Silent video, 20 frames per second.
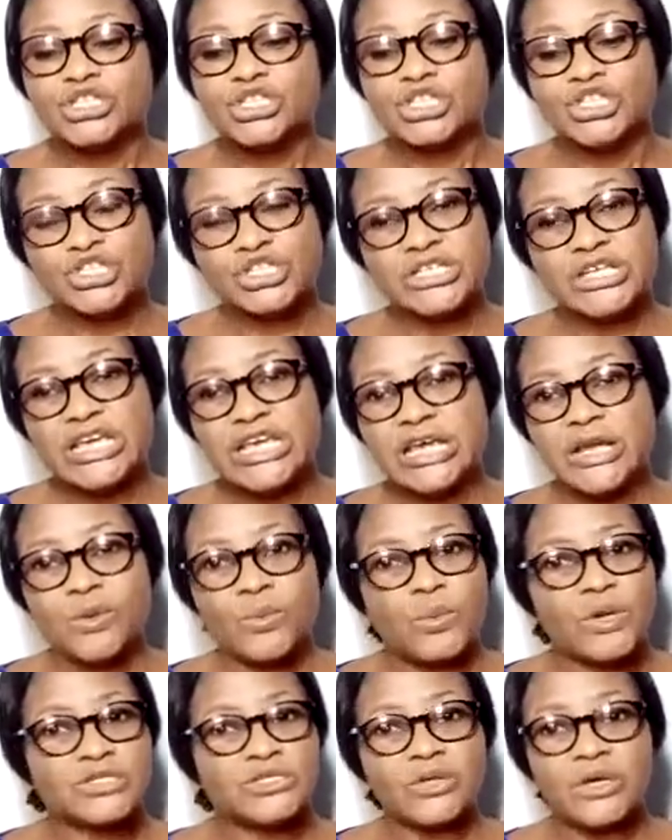today
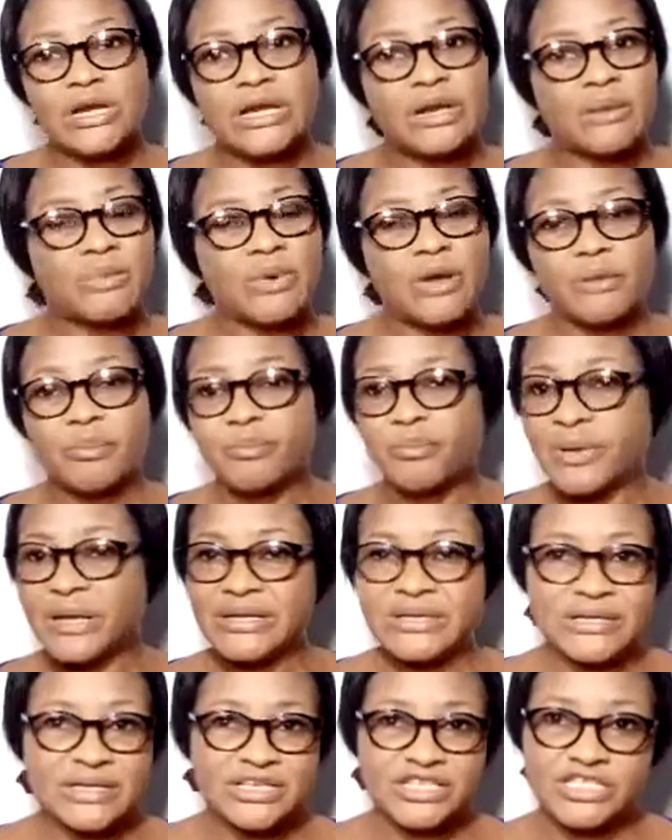we're talking about
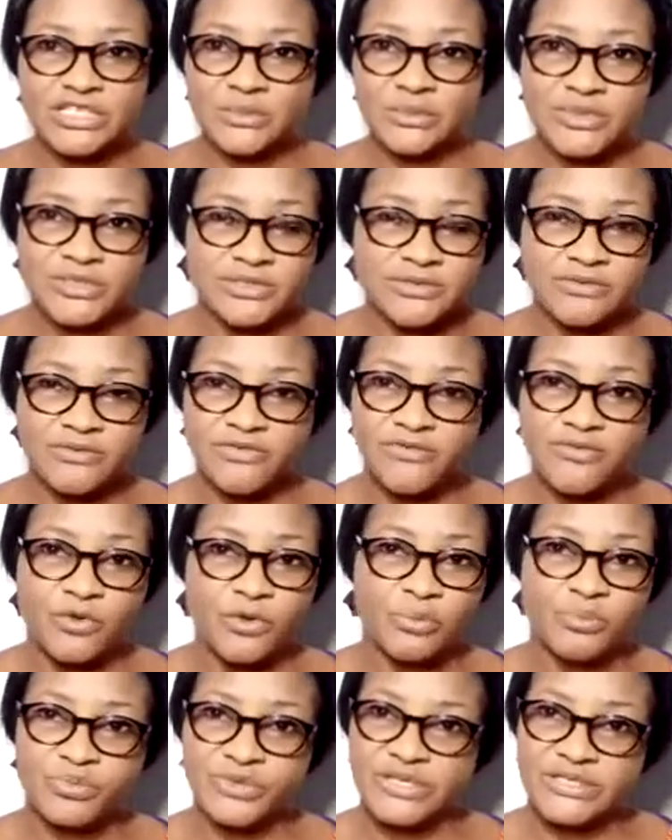partnerships for
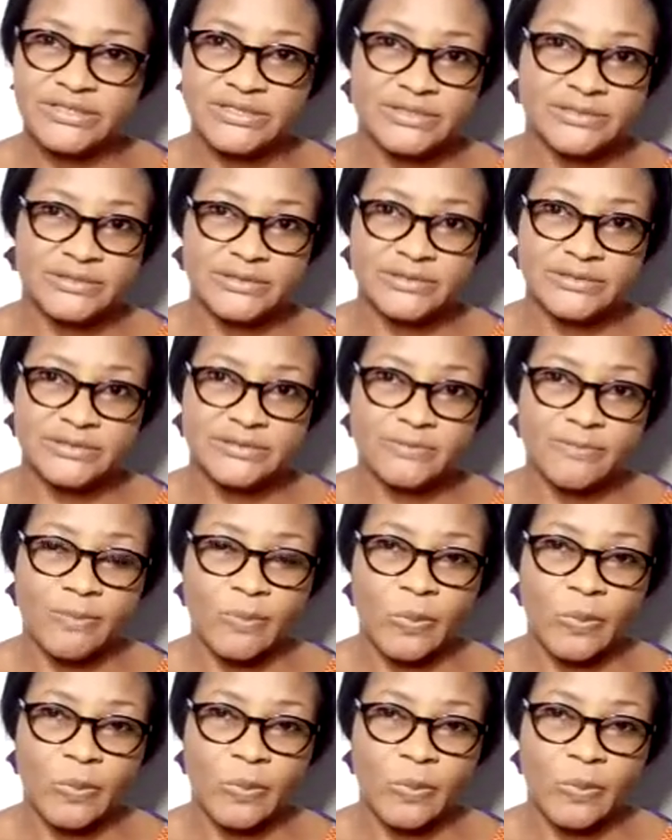businesses.